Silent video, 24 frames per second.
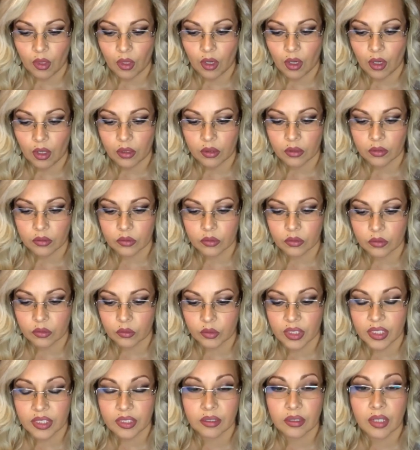we still have
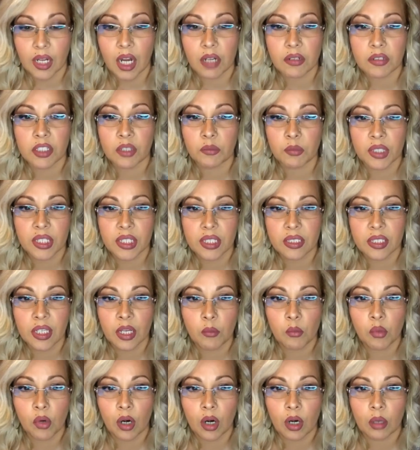some of the same
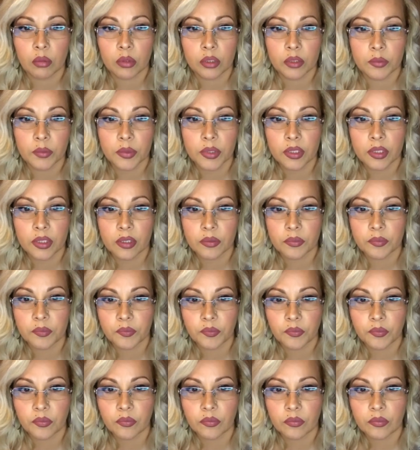problems
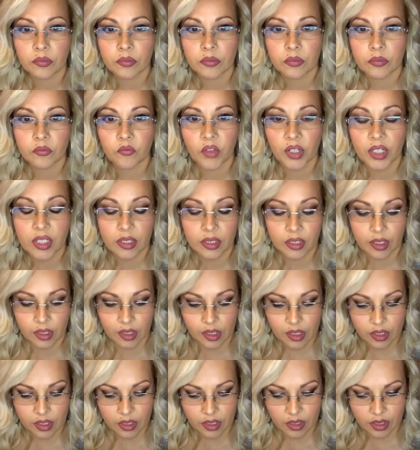facing us
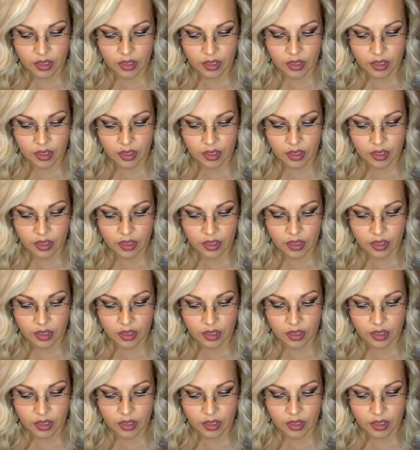today.